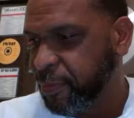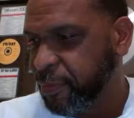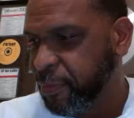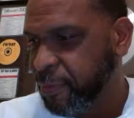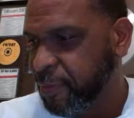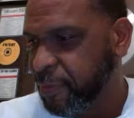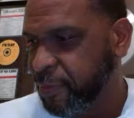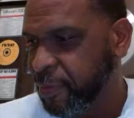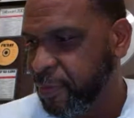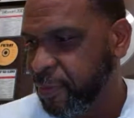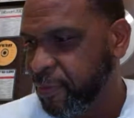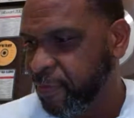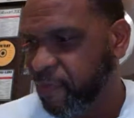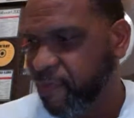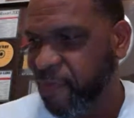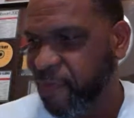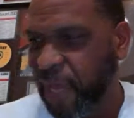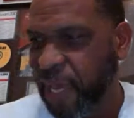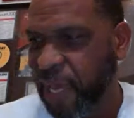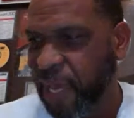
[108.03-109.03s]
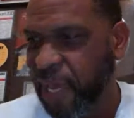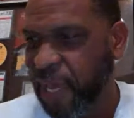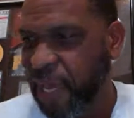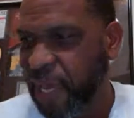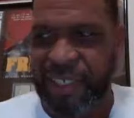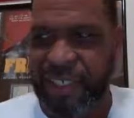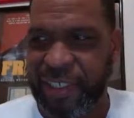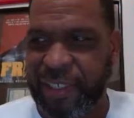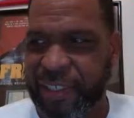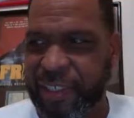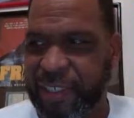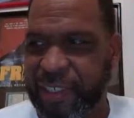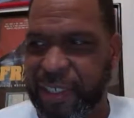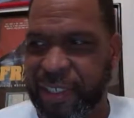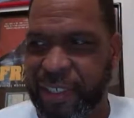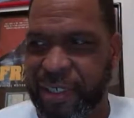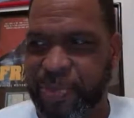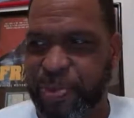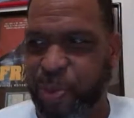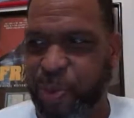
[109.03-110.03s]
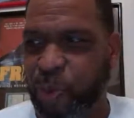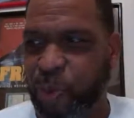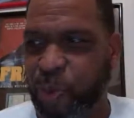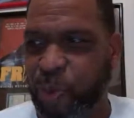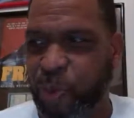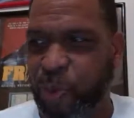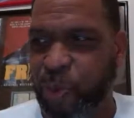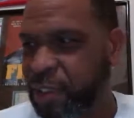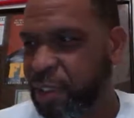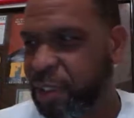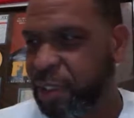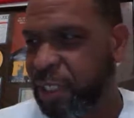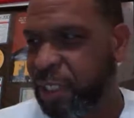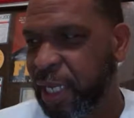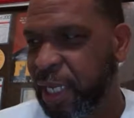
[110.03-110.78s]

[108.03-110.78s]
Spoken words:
vaccines and sports tonight.